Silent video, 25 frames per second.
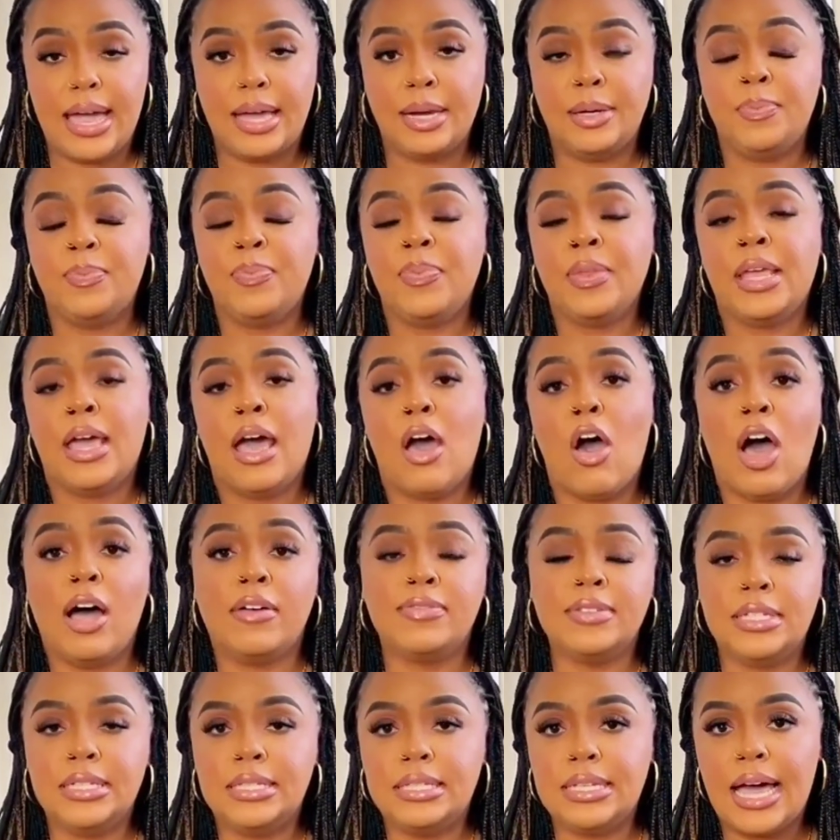all of which
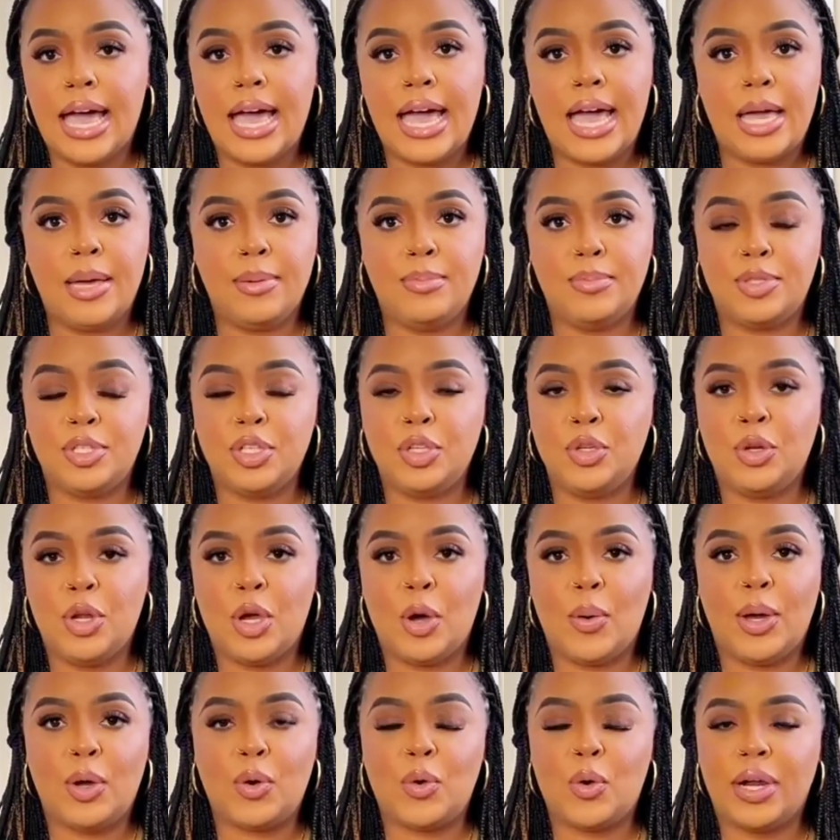Meera declined.
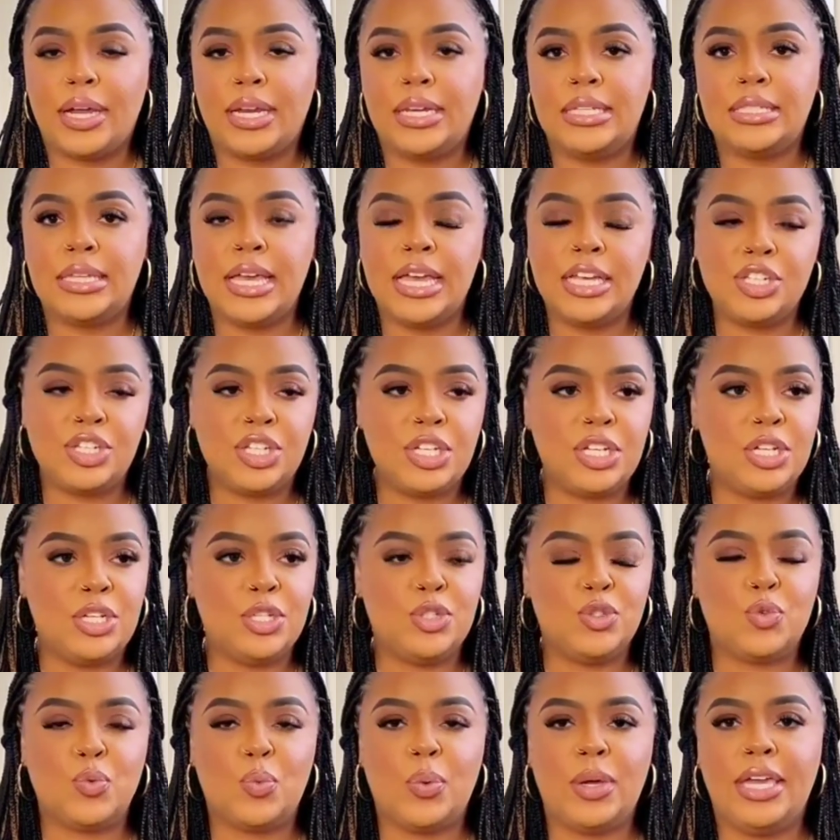Then
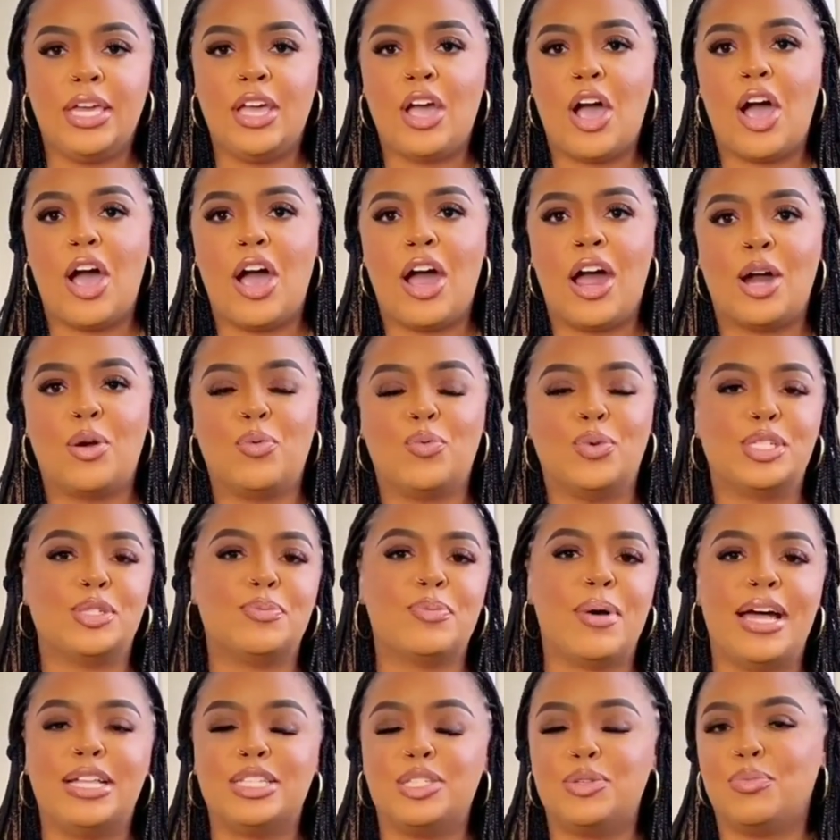came the
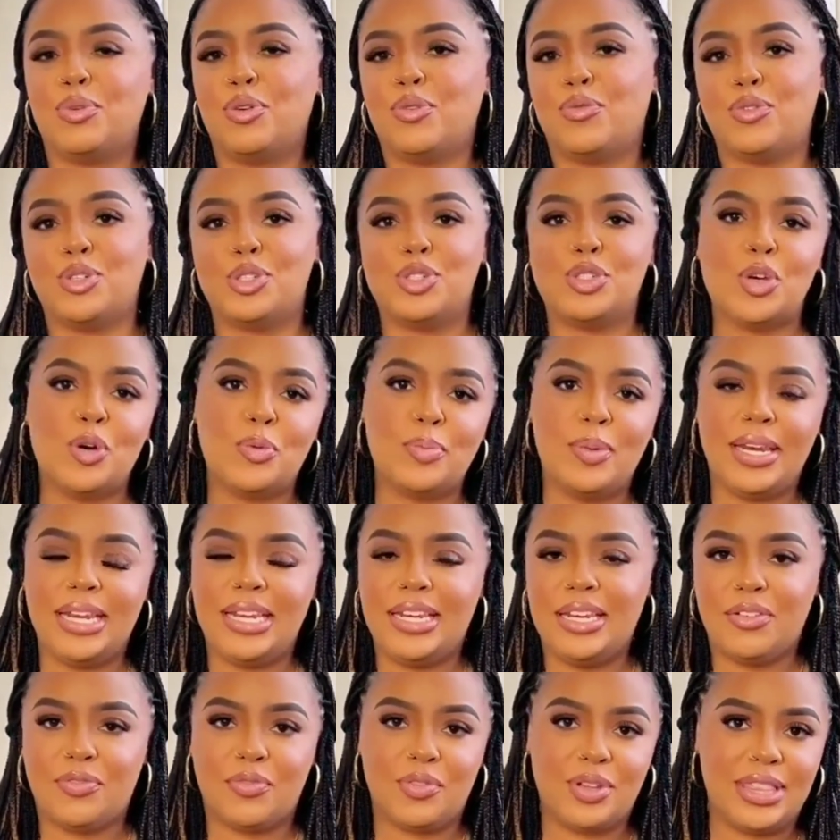not-so-subtle threats.
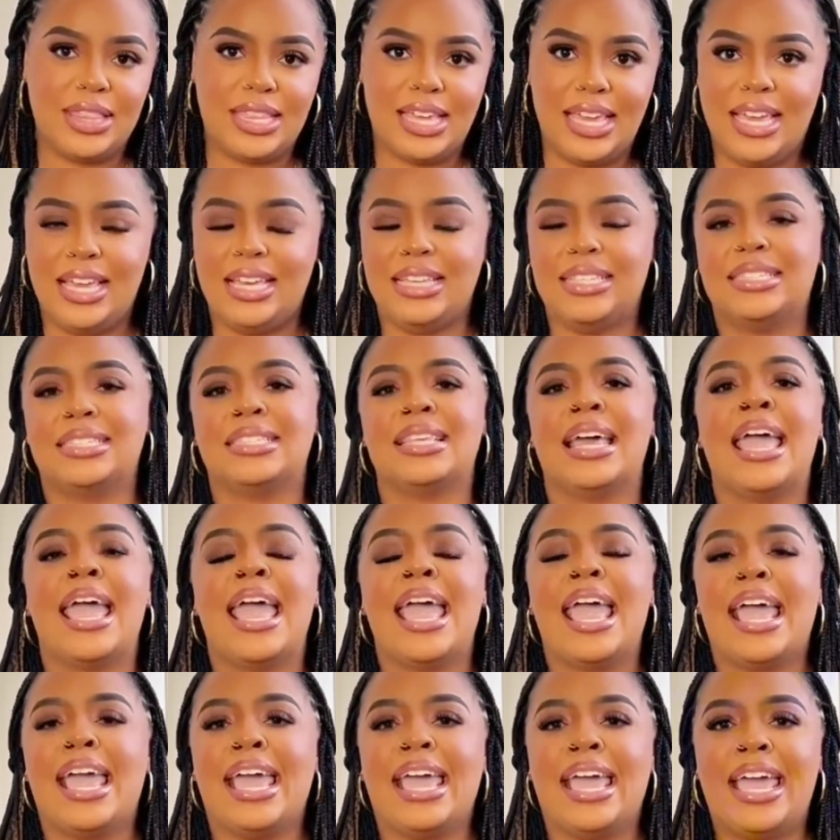He
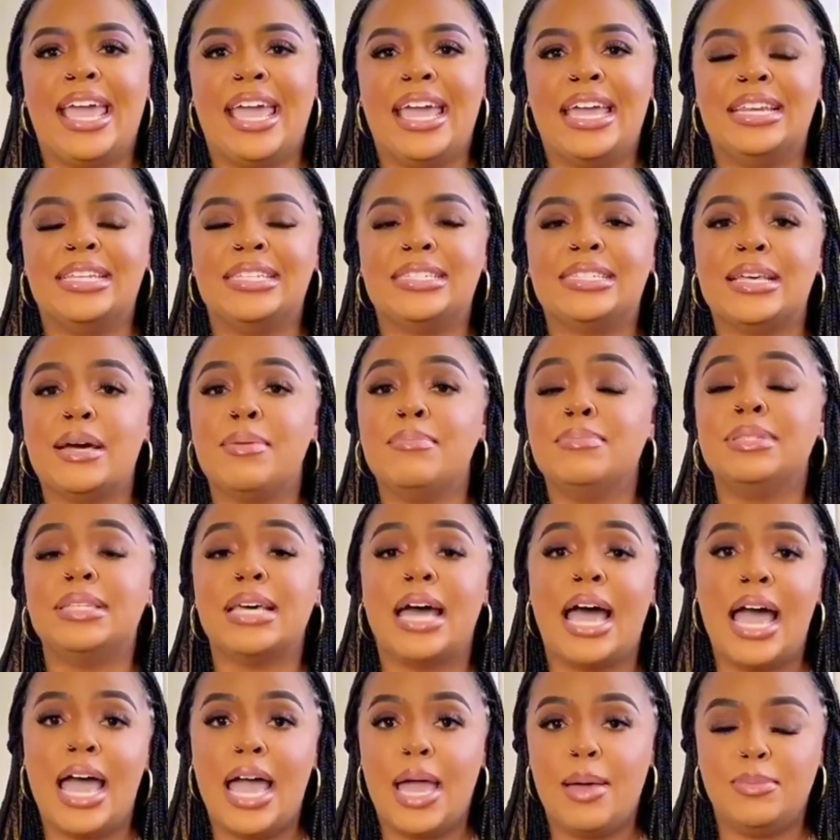told me I had tax
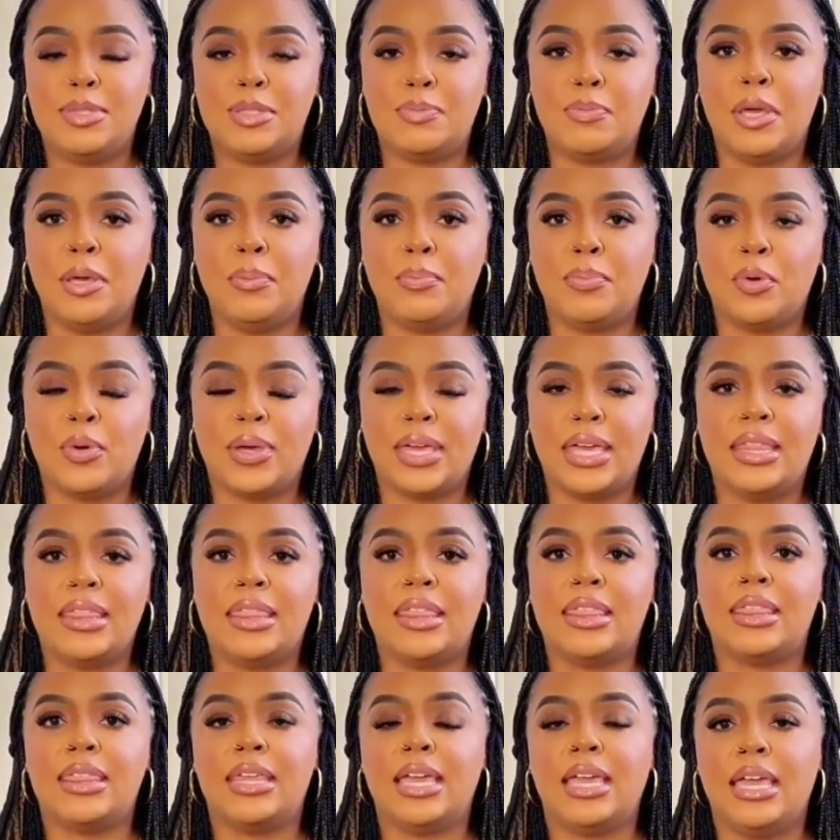discrepancies,
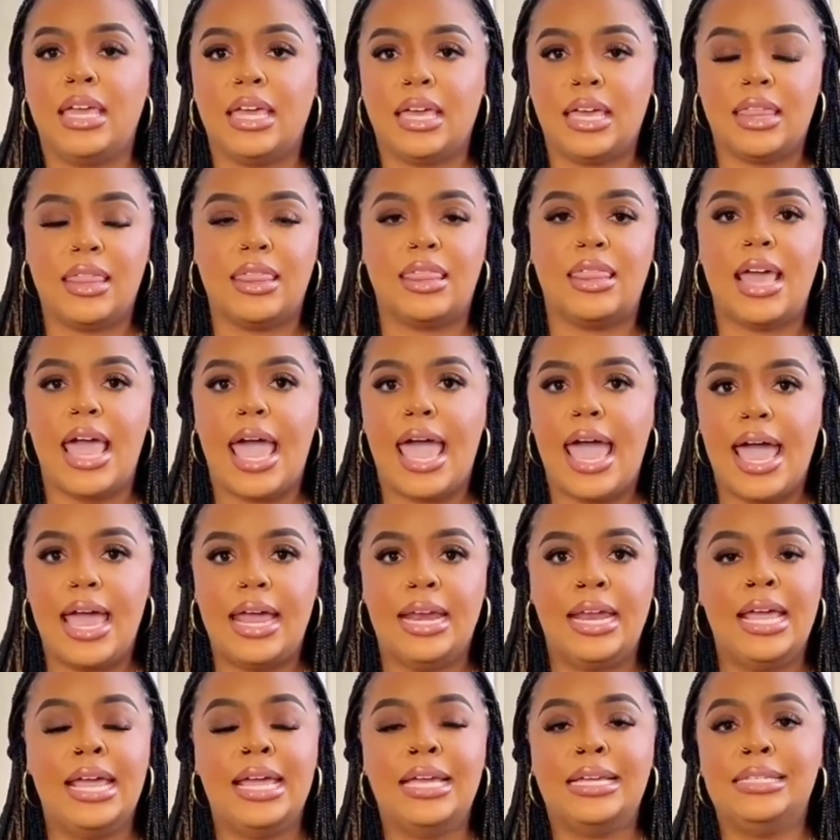Meera said.
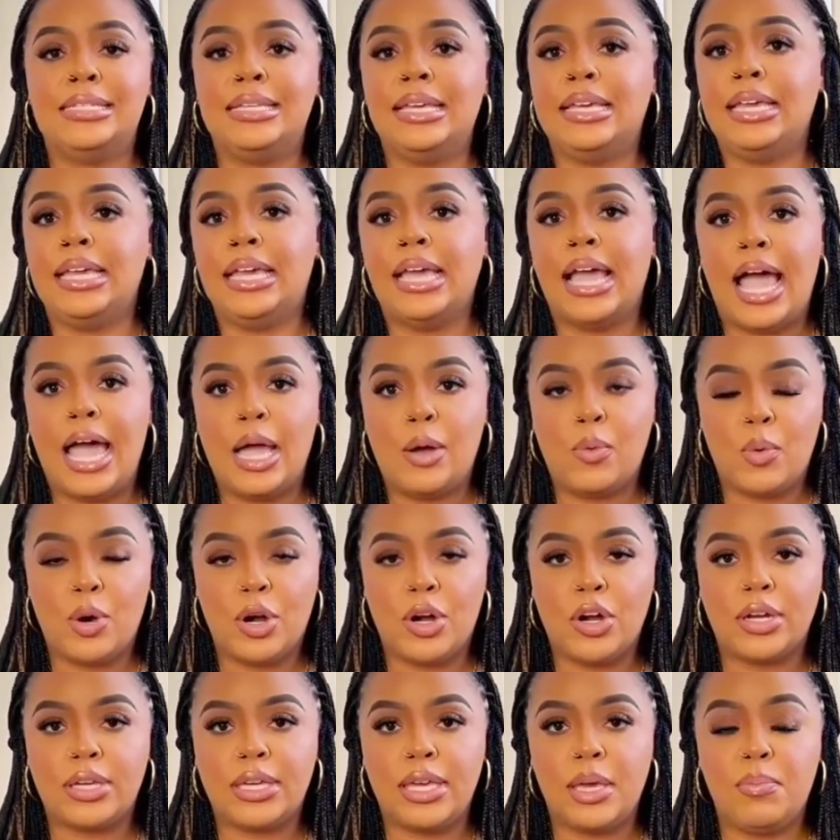That
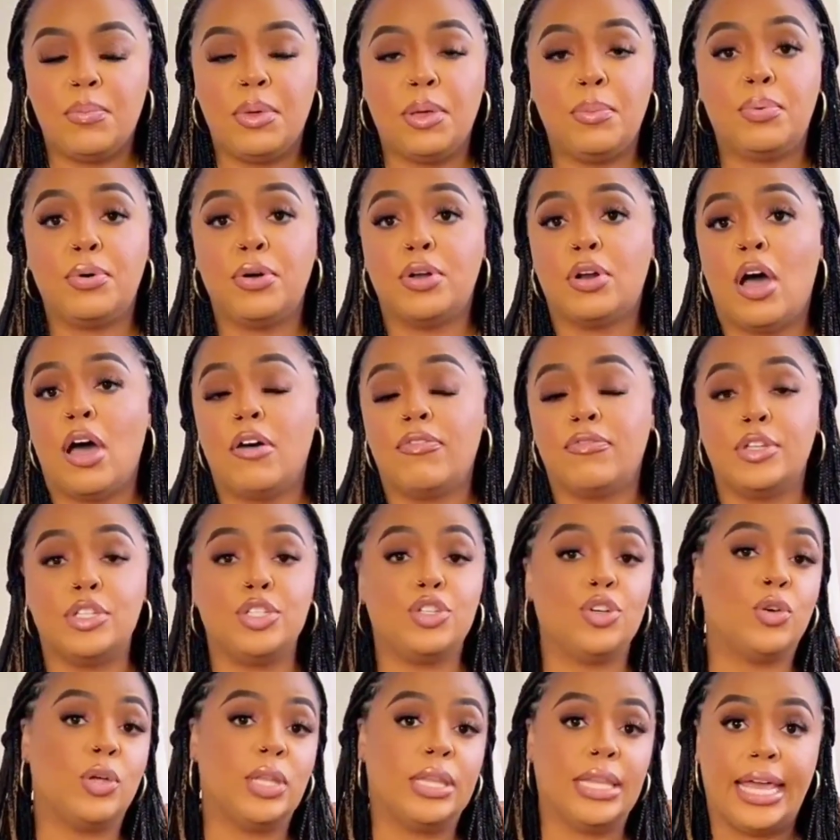my residency
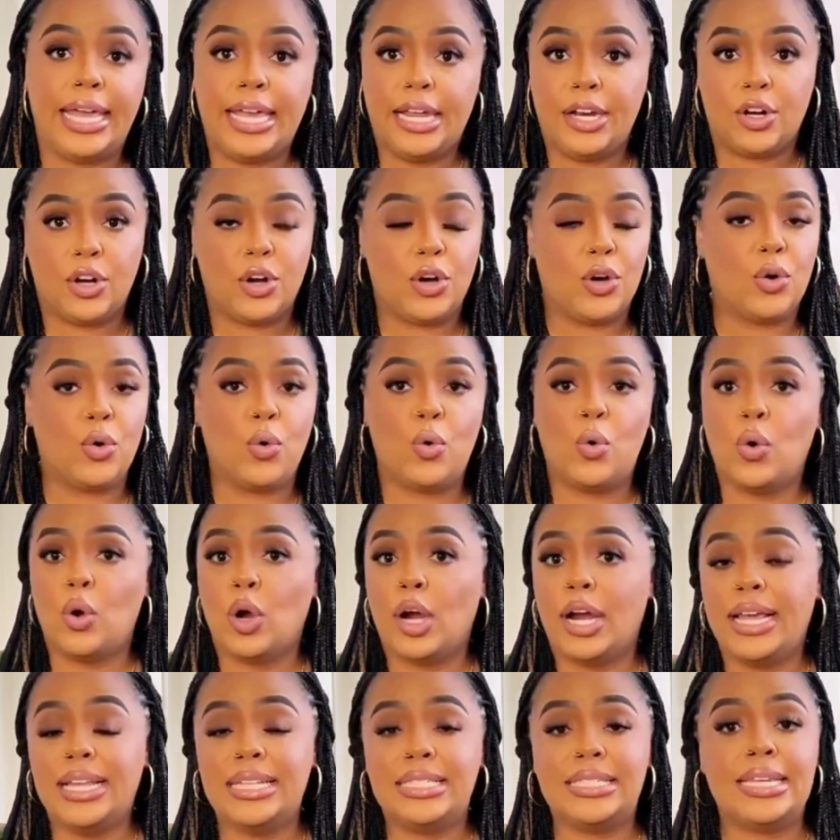paperwork needed
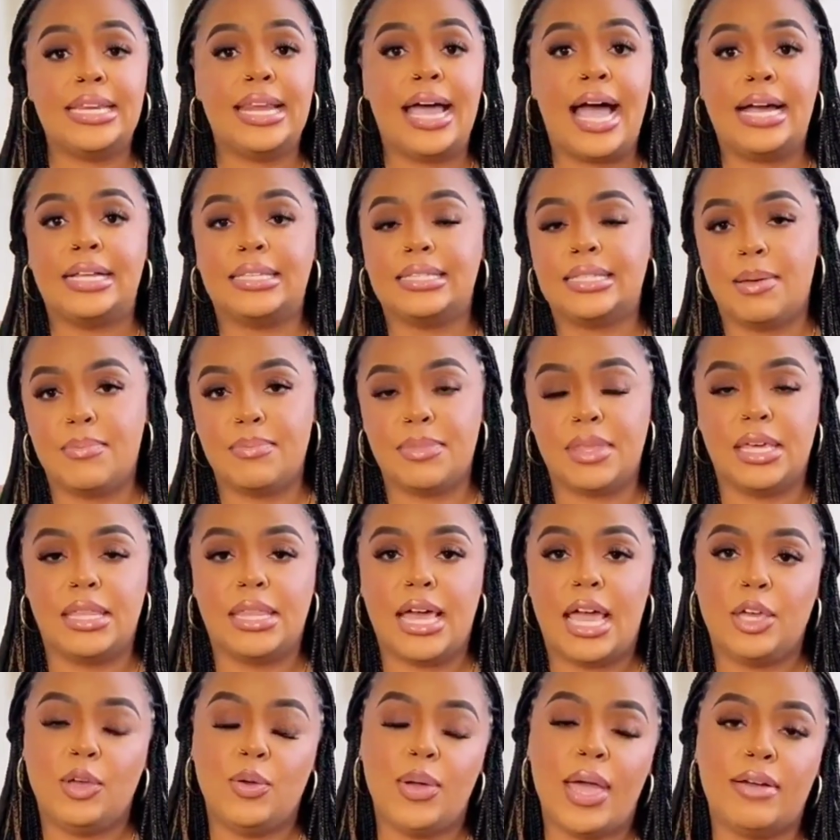review.
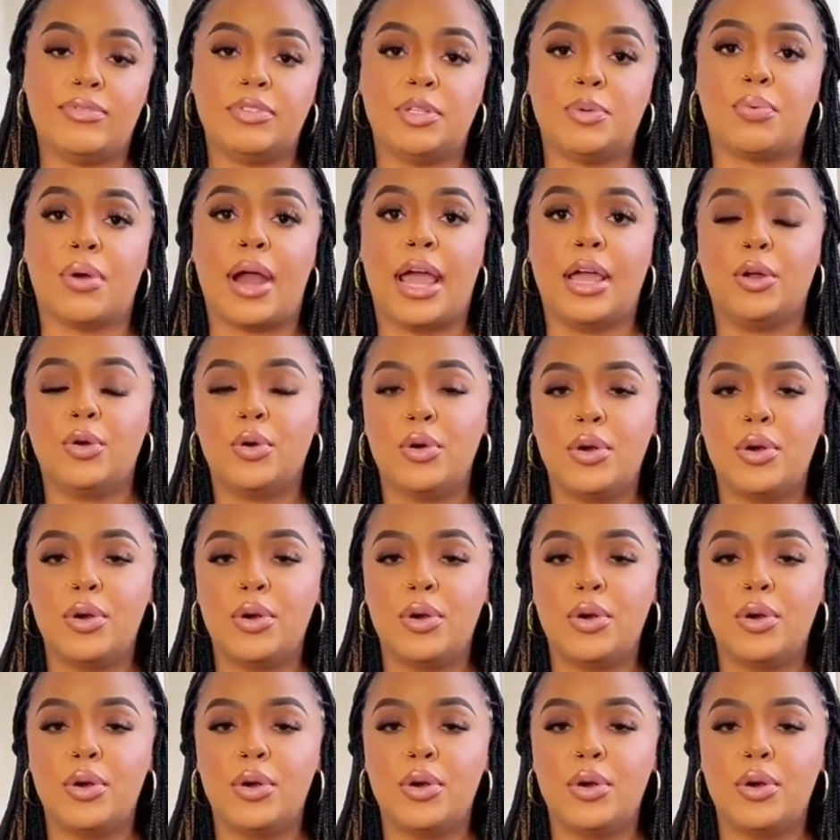He offered to